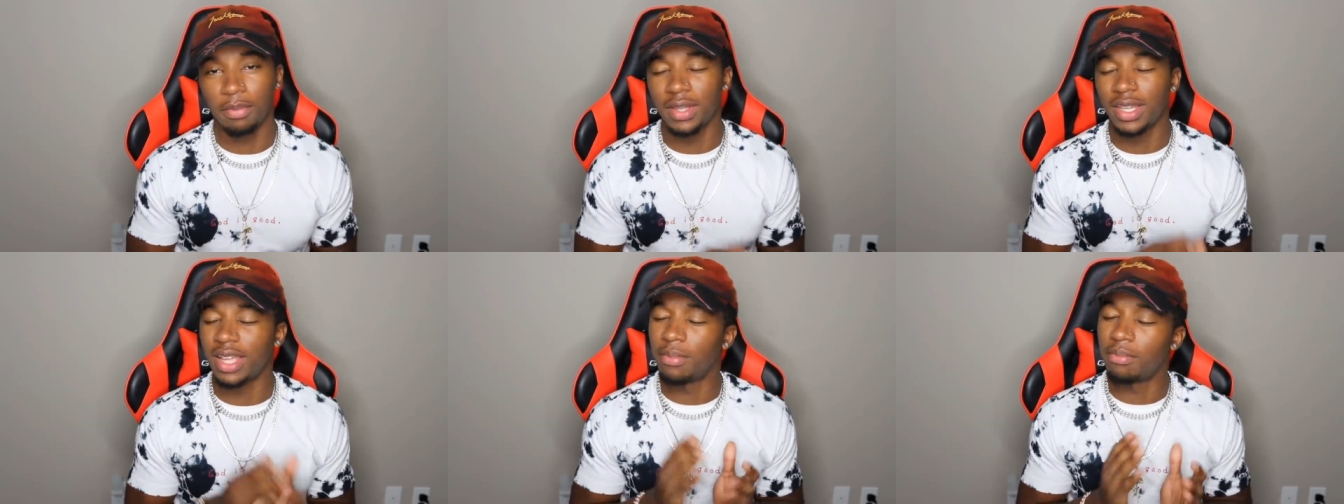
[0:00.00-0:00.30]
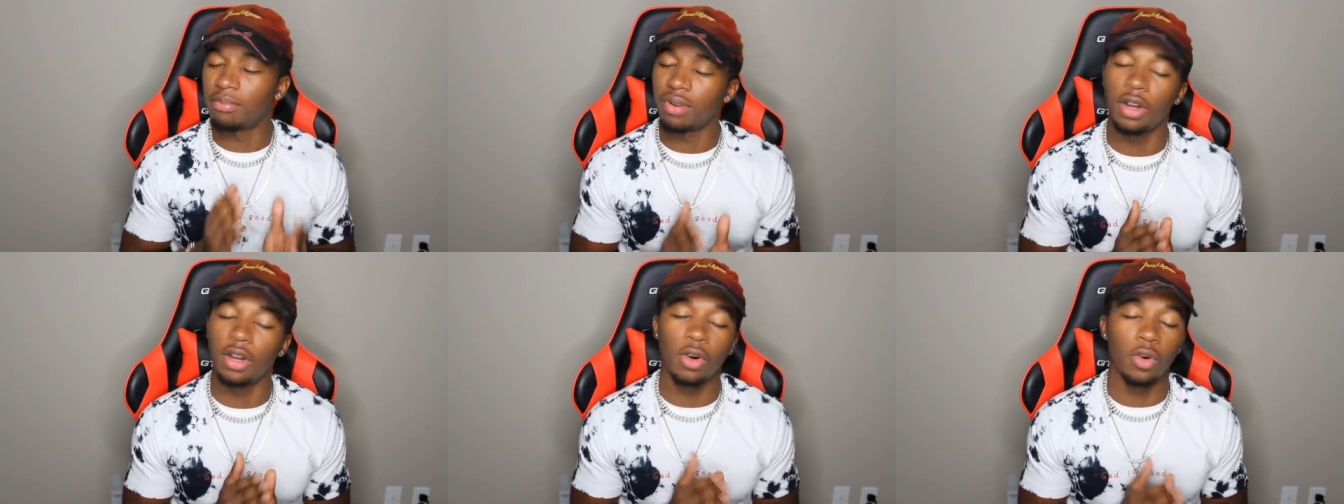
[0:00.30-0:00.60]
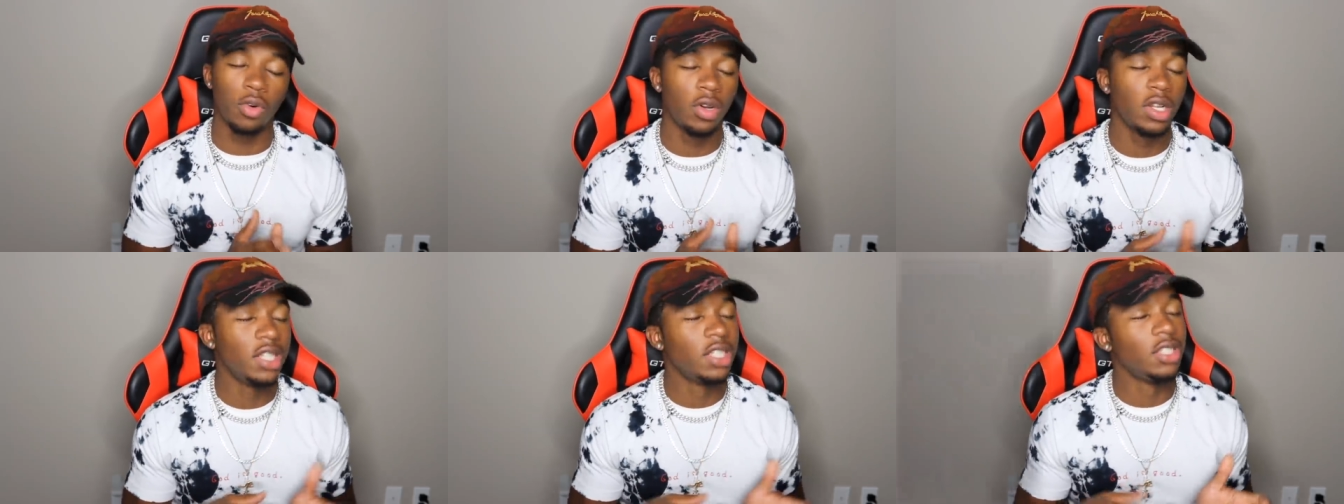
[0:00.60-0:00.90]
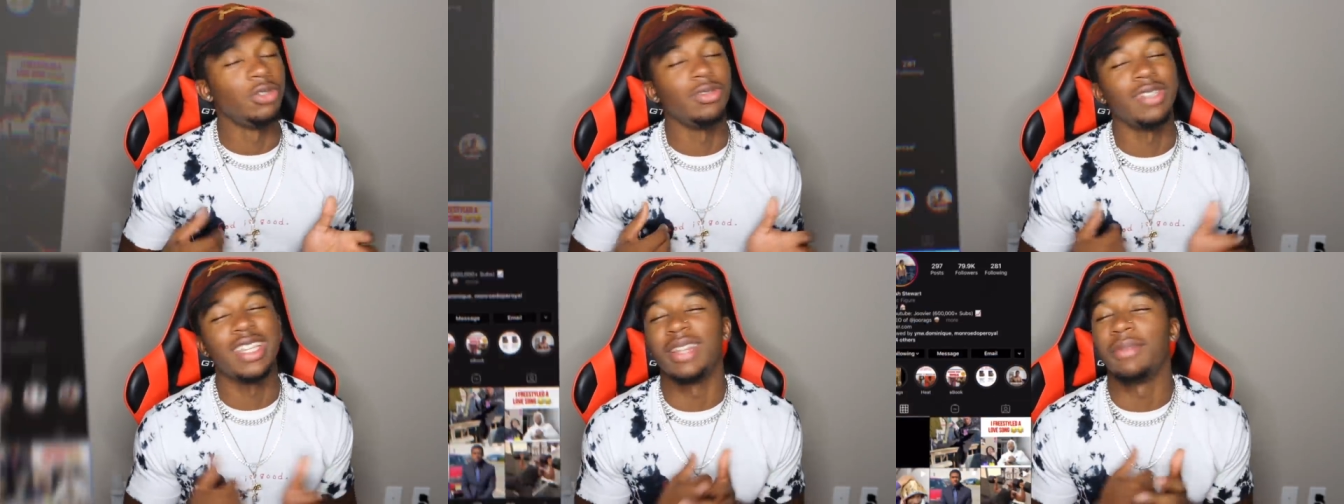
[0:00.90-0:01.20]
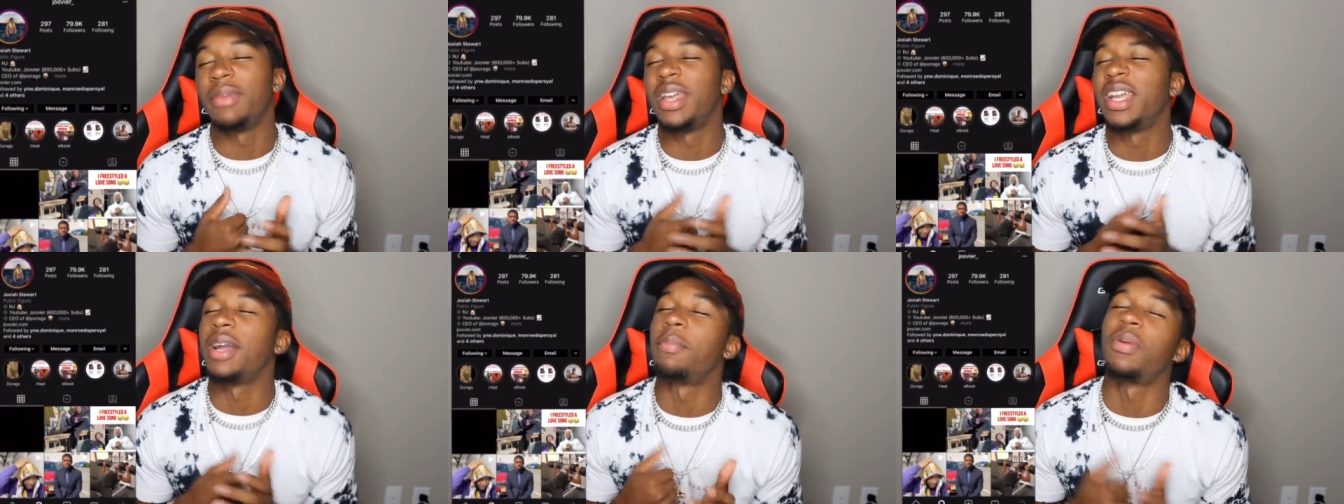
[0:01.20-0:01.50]
Be like, bro, you need
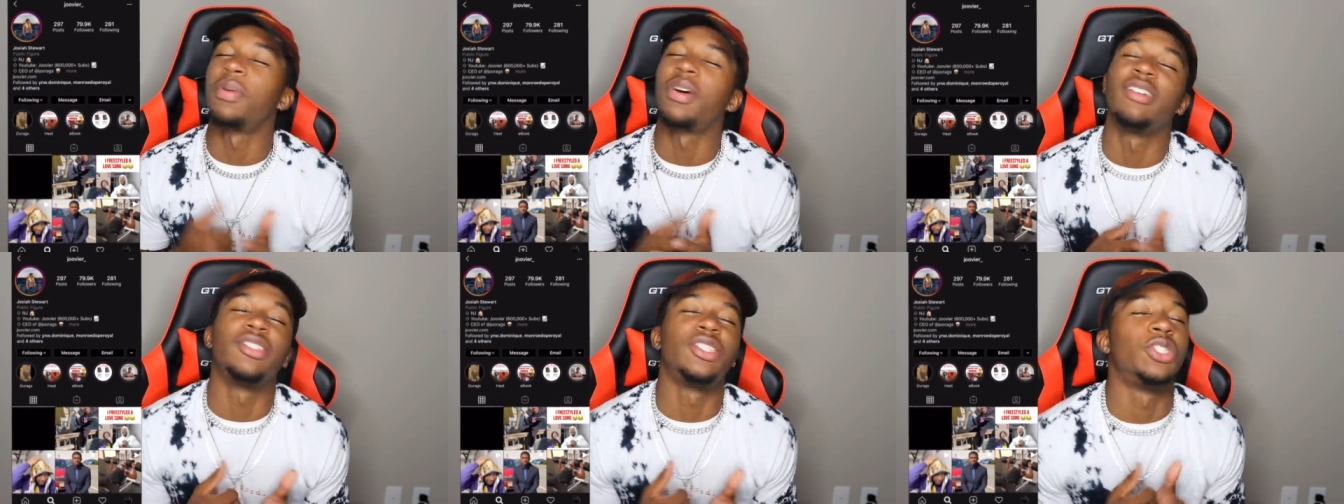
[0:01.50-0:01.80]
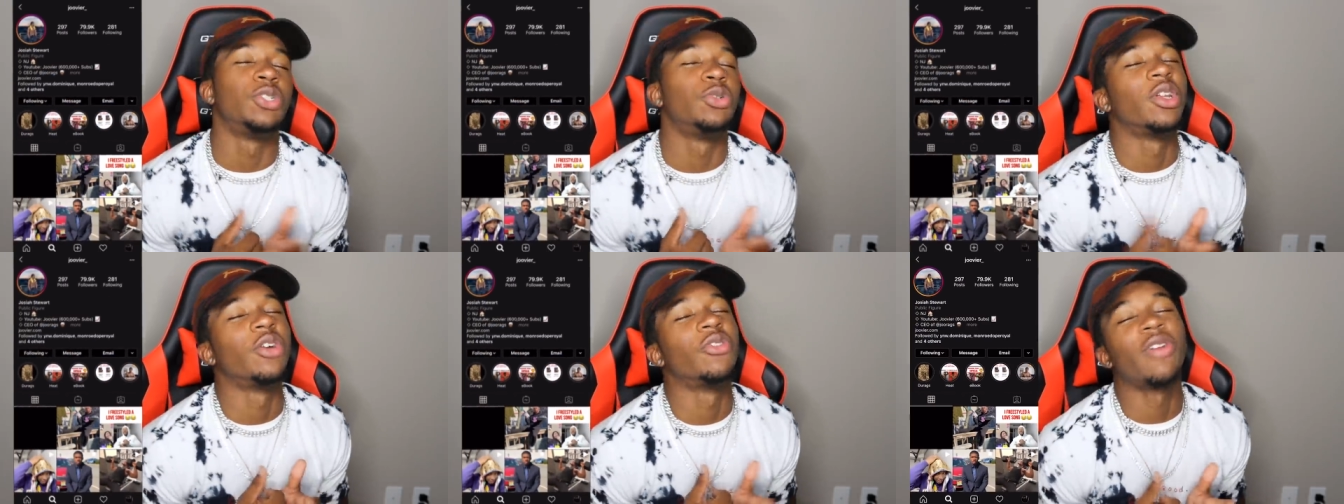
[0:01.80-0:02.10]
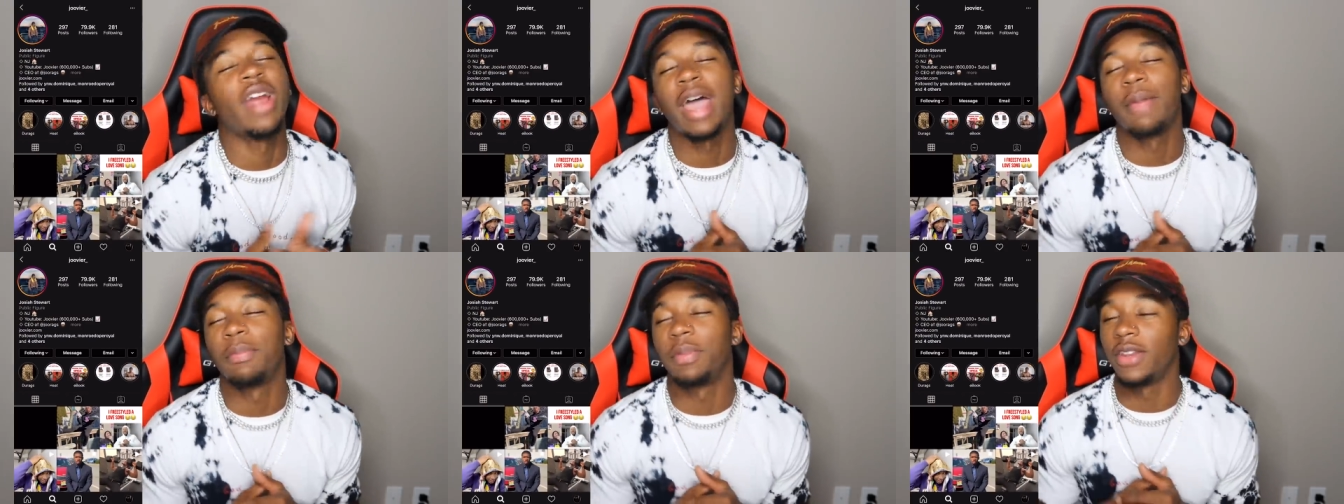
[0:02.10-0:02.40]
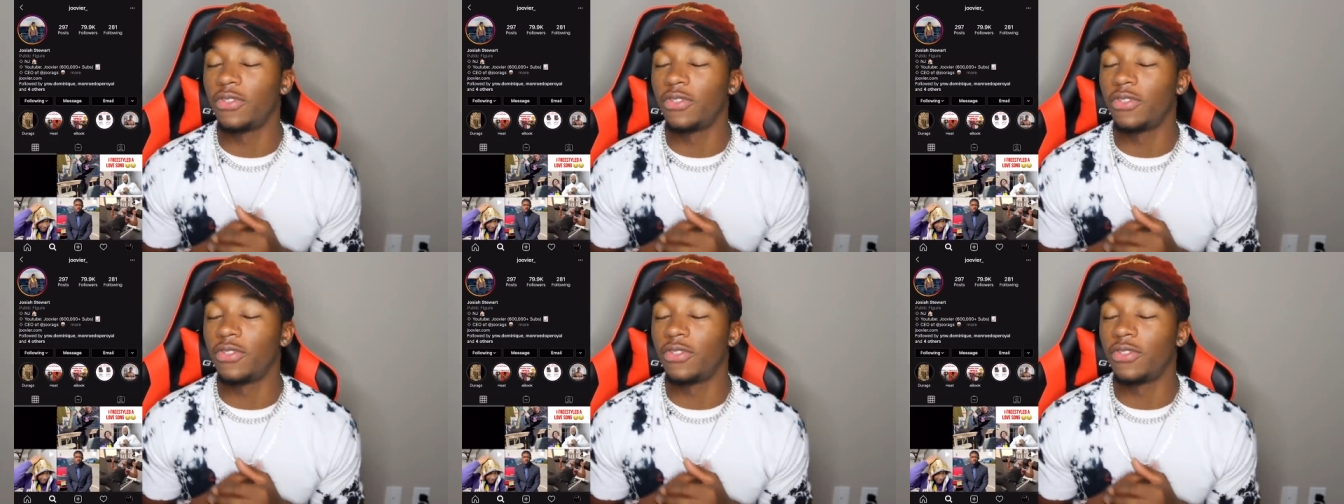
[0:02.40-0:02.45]
to make a part two of the rap.